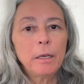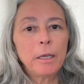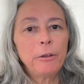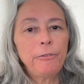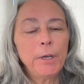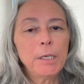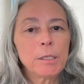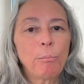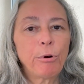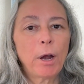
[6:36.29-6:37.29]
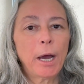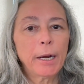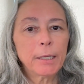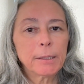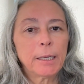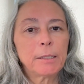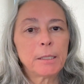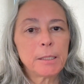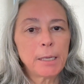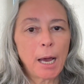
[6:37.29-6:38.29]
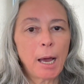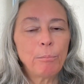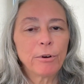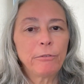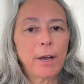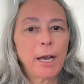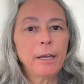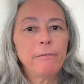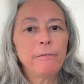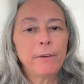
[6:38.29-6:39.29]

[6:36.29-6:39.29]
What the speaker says: If it is a product that does not provide